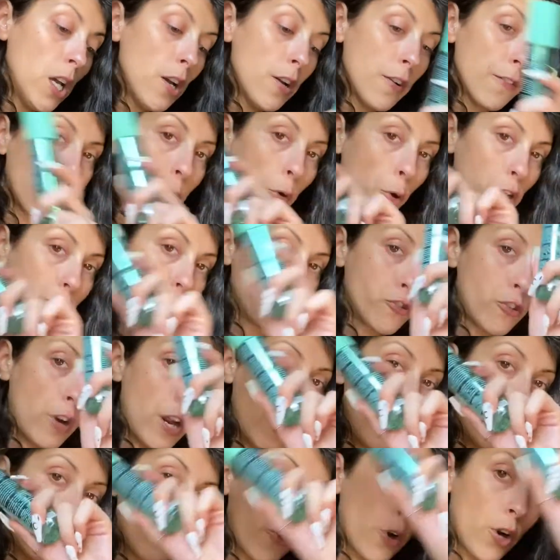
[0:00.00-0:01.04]
for
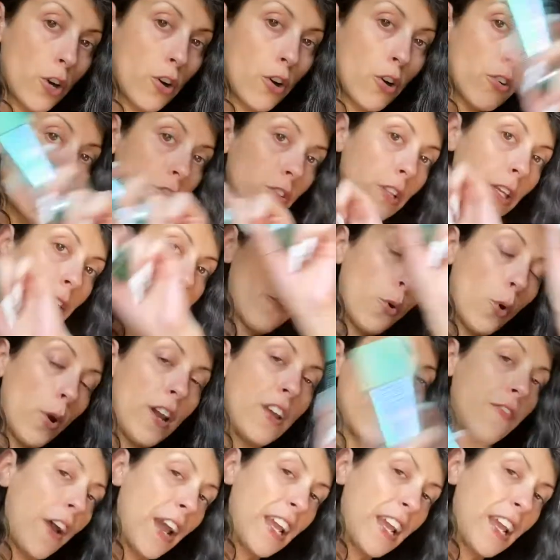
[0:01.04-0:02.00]
straight, for curly, for if I